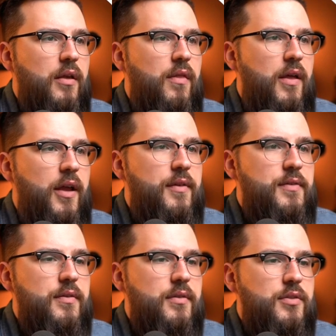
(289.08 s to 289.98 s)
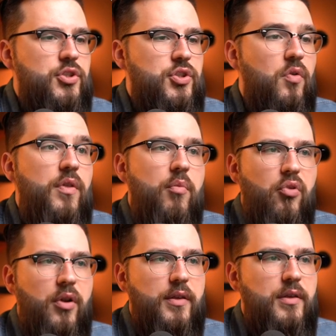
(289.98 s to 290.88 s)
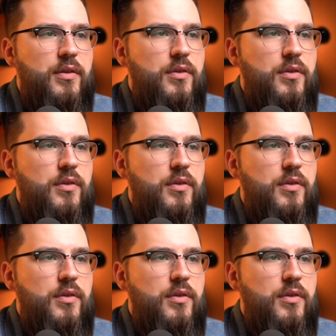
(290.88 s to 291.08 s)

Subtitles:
that show the product in